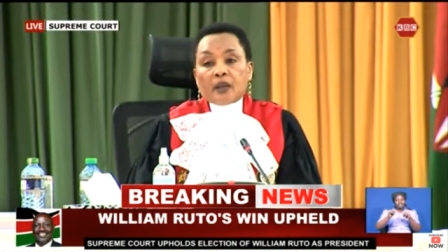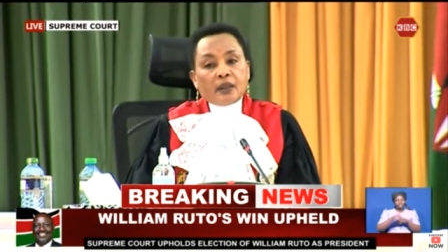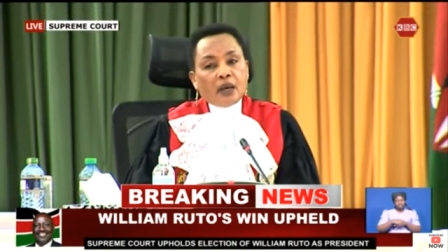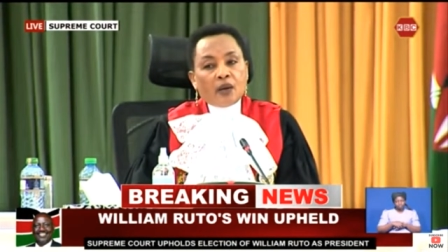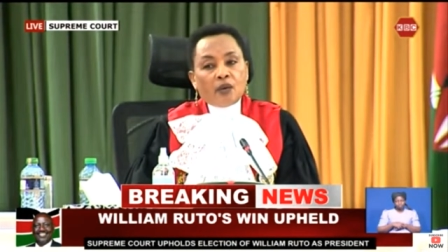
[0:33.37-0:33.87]

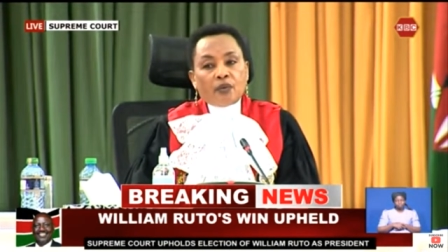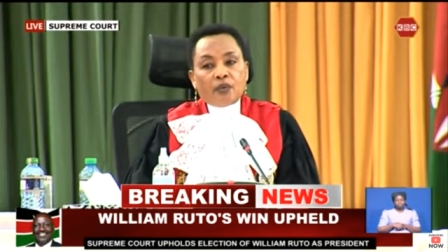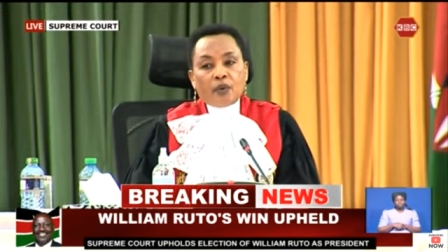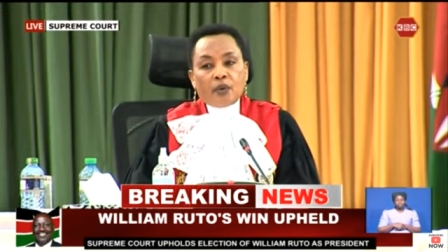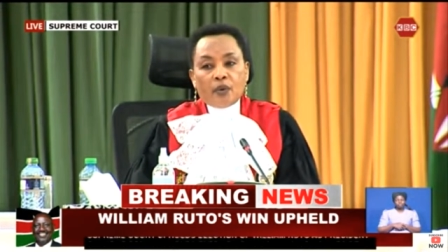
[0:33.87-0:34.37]
And thank you
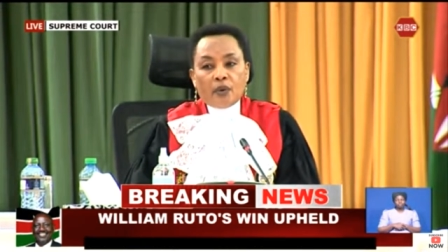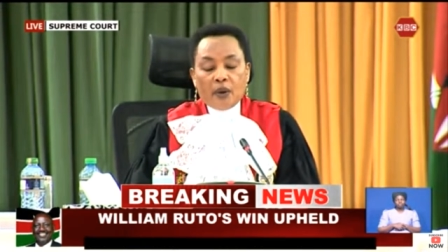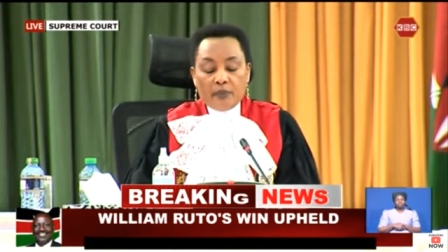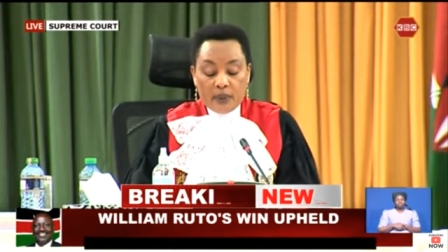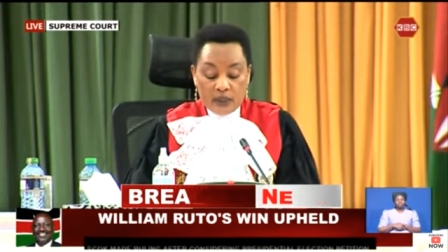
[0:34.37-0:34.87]

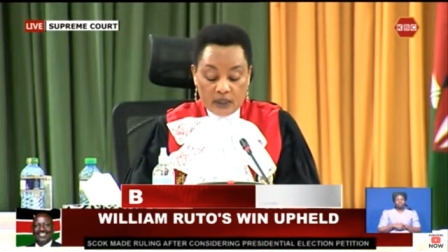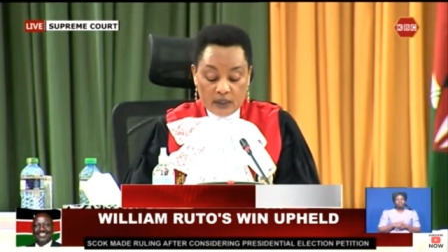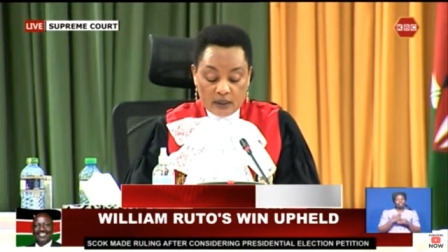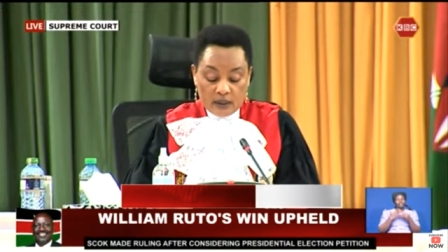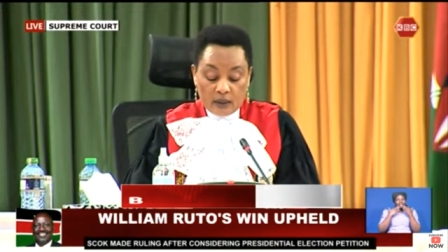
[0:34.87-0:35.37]
for
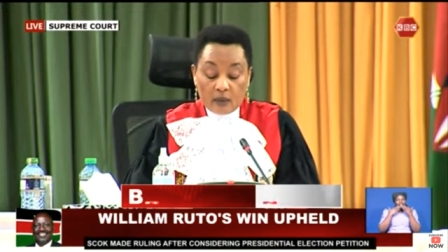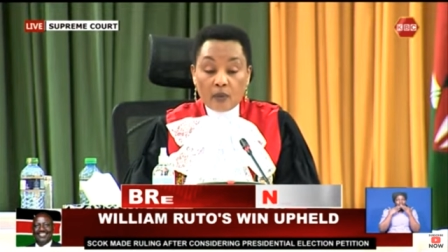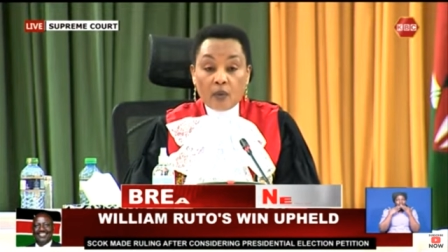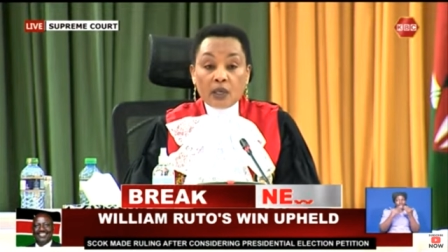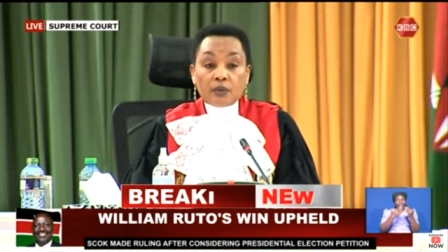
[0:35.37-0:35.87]

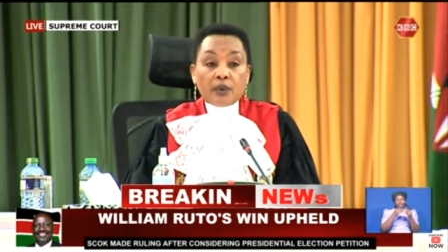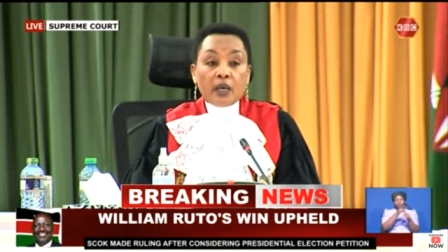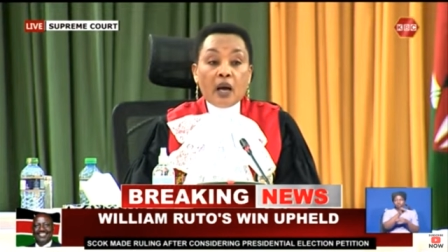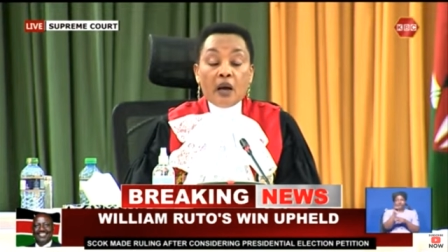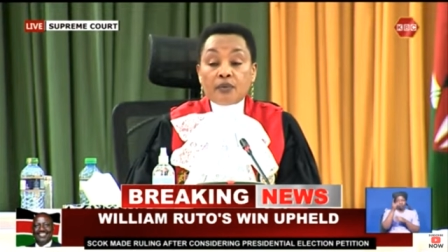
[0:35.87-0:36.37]
appreciating what
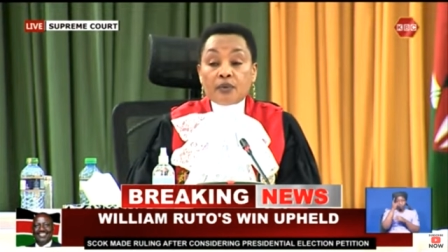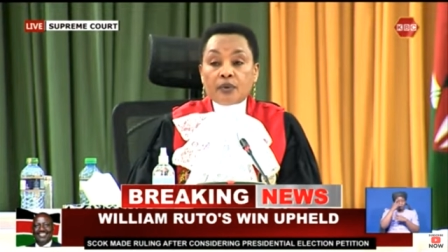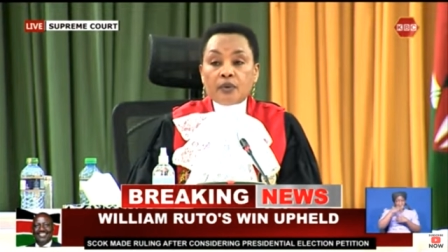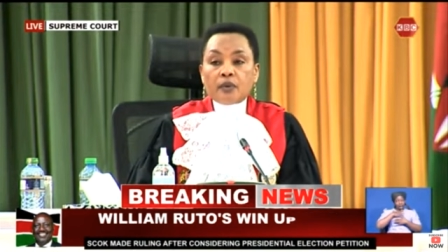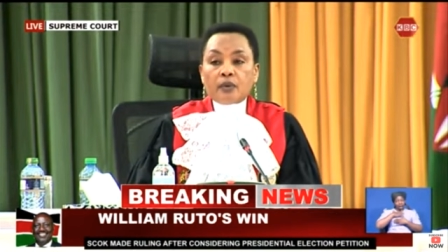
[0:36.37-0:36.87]
we have
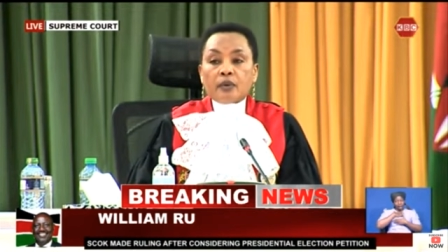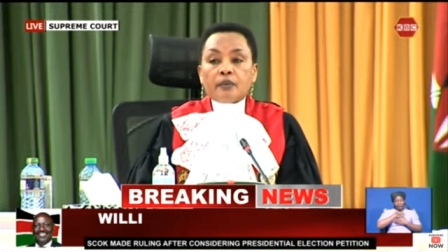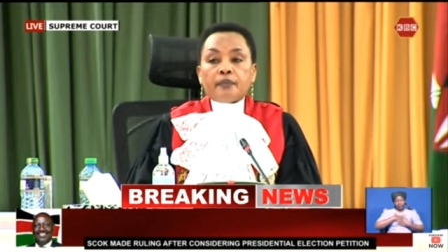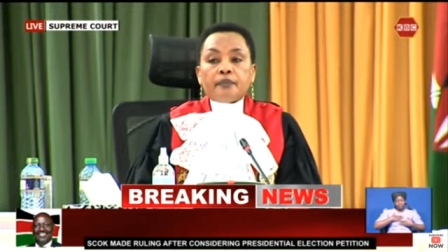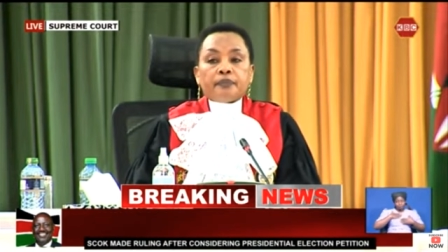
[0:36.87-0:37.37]
to
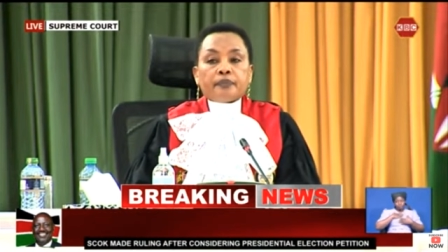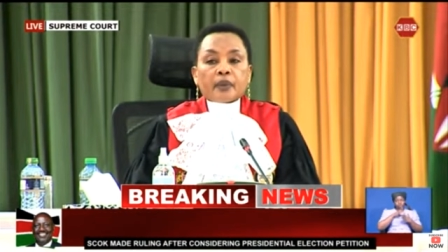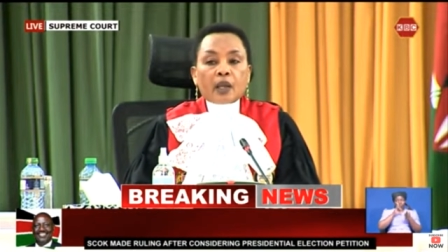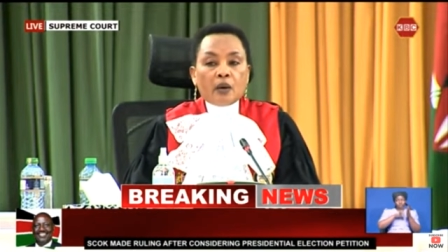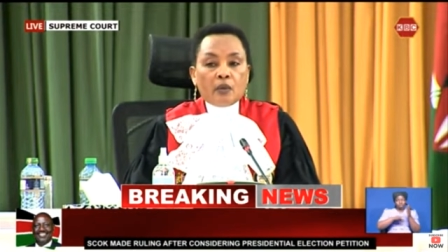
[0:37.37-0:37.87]
do
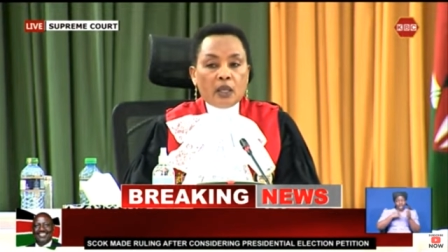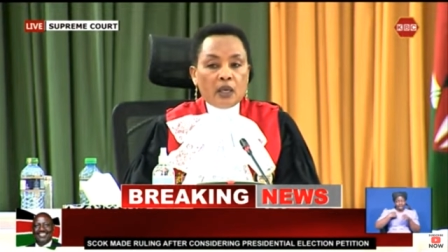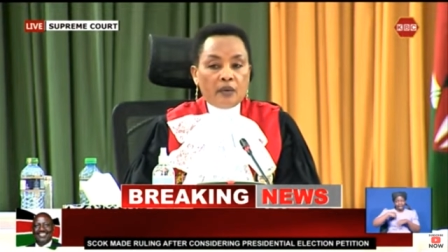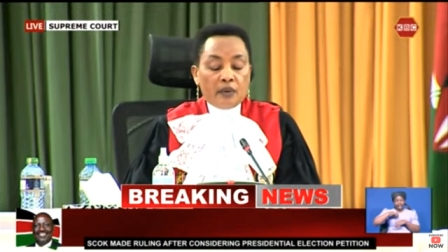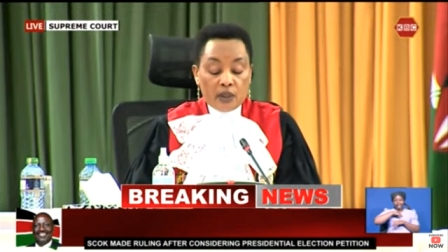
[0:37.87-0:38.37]

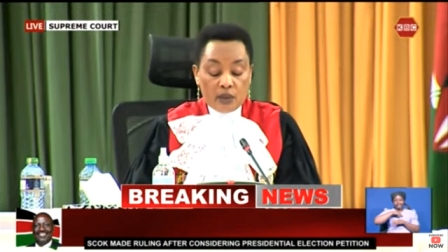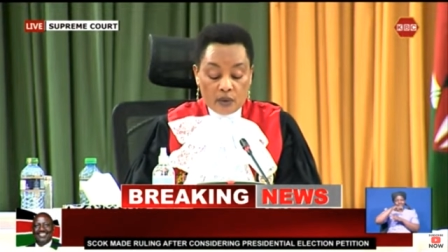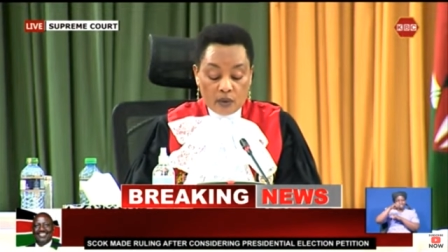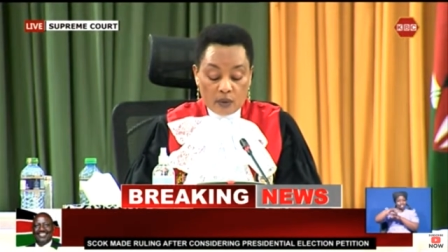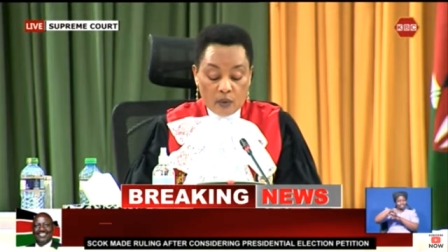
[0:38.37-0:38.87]
within a very
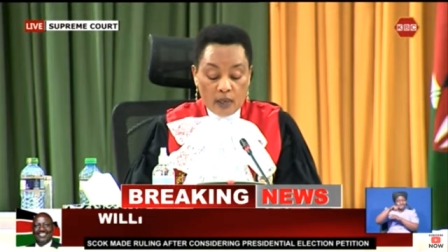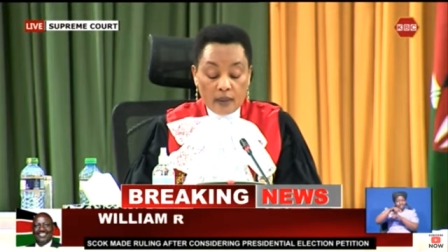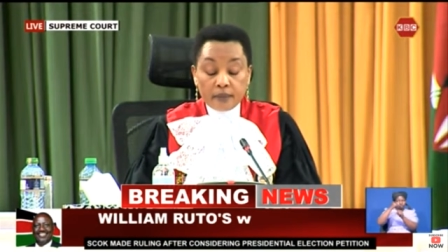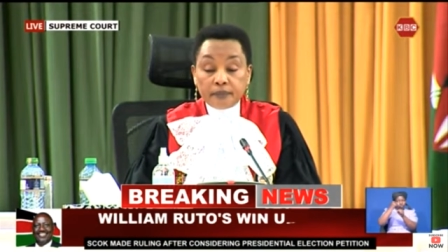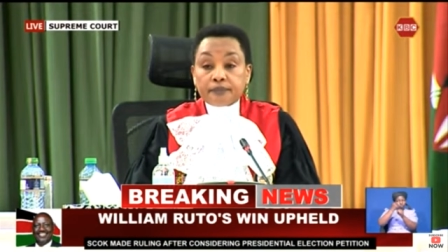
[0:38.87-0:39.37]
short
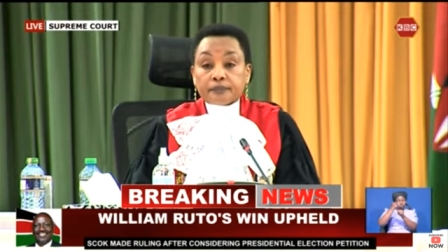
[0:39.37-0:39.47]
while.